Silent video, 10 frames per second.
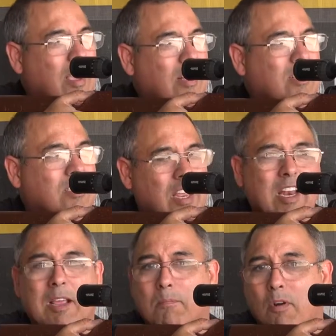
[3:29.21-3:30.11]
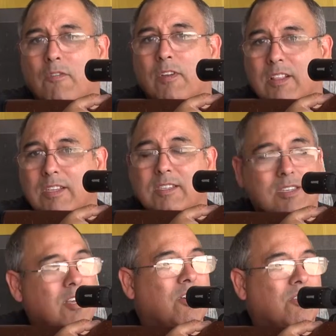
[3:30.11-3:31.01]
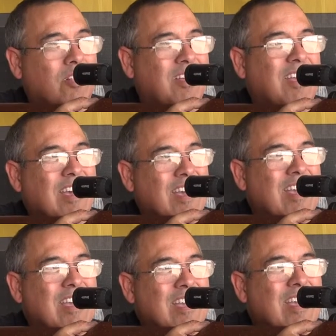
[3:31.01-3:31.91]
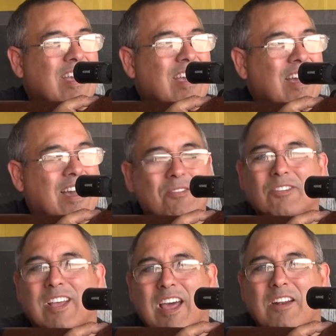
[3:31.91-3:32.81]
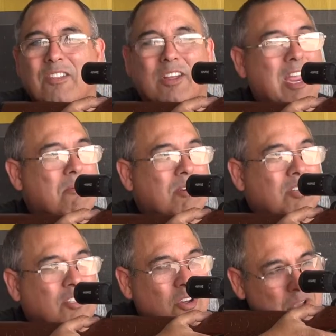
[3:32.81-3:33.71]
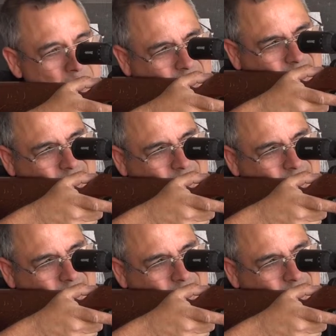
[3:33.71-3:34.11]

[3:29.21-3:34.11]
and standing perfectly still. I wish I had another camera to show you, but he